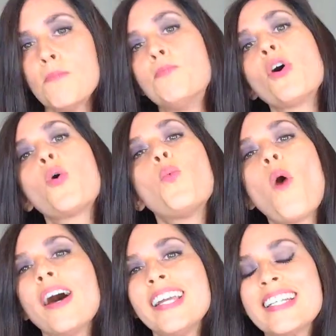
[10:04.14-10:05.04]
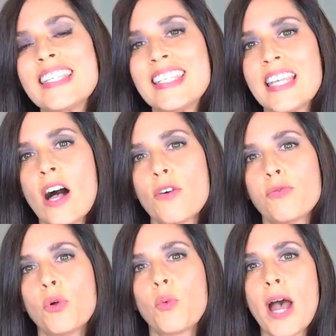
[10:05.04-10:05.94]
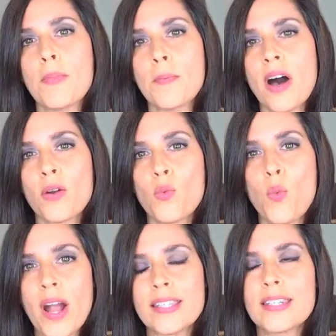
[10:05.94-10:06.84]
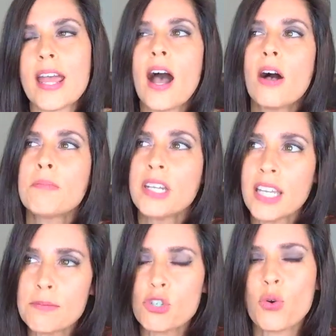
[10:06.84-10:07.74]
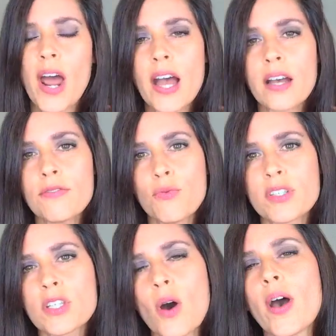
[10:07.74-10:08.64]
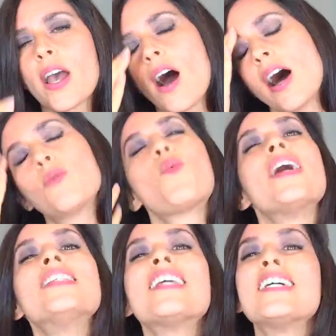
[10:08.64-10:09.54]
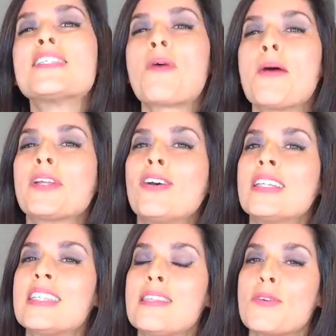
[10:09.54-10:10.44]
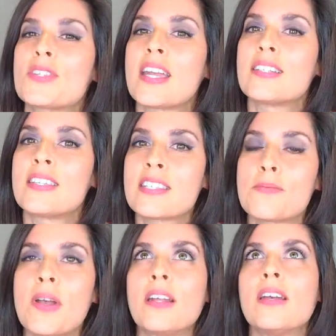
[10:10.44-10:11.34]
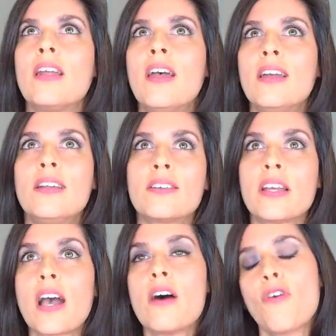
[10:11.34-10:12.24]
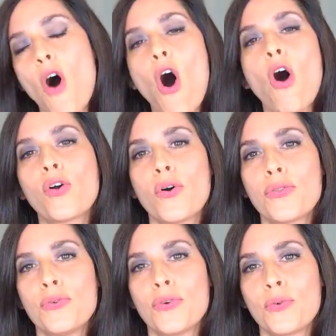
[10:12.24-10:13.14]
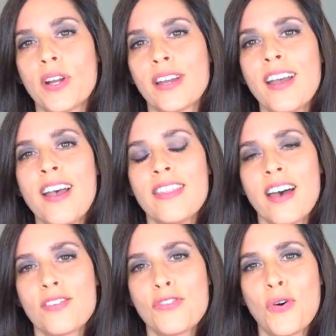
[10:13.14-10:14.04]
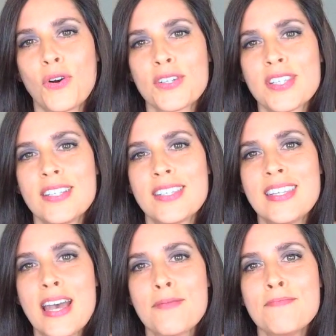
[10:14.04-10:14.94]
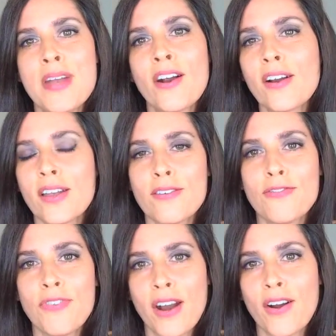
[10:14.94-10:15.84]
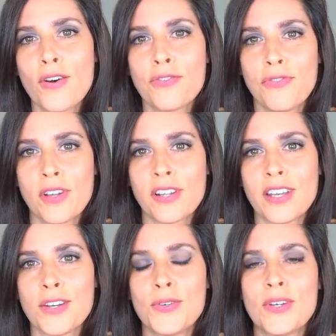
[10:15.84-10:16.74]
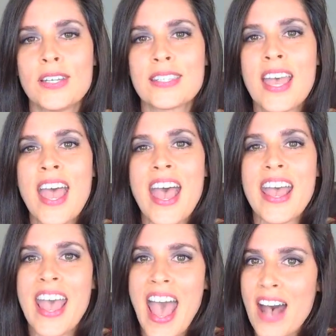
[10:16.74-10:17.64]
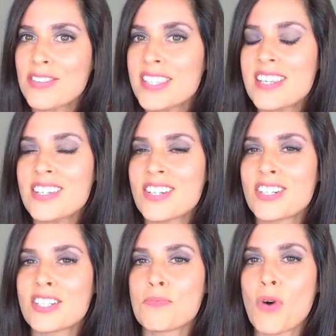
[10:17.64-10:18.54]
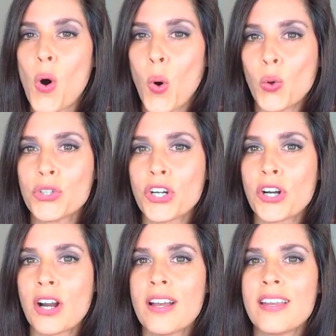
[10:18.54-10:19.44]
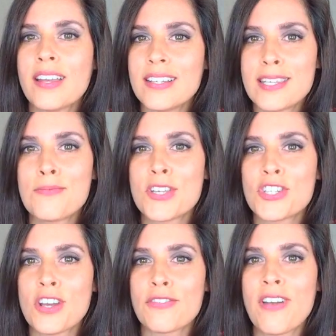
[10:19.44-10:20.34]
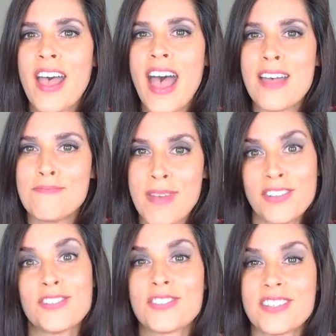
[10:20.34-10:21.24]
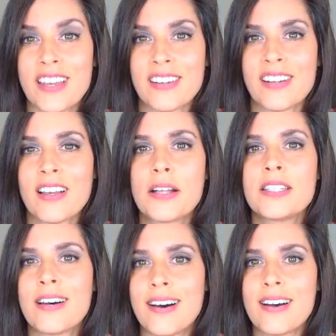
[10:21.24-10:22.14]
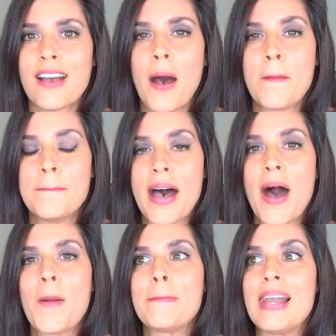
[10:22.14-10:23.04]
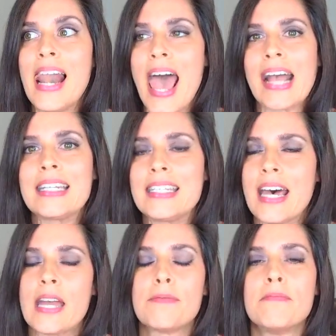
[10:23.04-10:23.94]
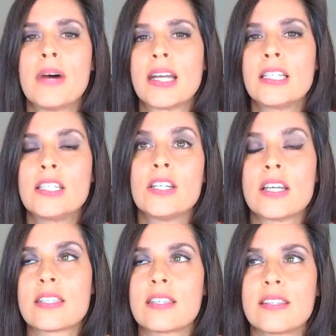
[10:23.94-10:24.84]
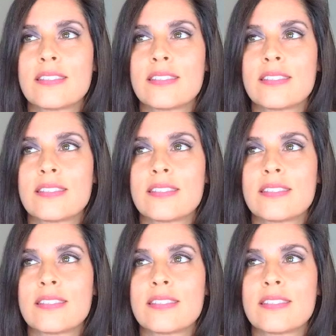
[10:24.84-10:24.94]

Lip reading: Book 1 itself will wrap up on Wednesday. I'm going to keep track of what's going on. Wednesday is probably going to see the most anticipated yearling of all go through the ring. That, of course, is the American Pharaoh filly, who is a half-sister to Beholder, Into Mischief, and Mendelssohn. Talk about black type. My goodness.